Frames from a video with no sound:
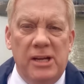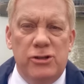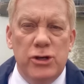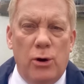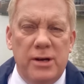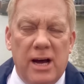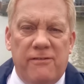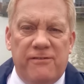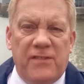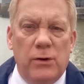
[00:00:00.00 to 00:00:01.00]
Enjoyed a
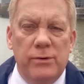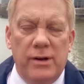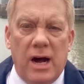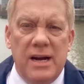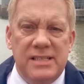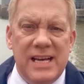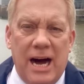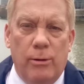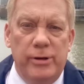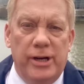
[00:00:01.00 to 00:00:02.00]
fun night
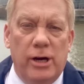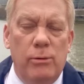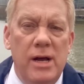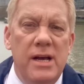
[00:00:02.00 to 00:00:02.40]
out, you know?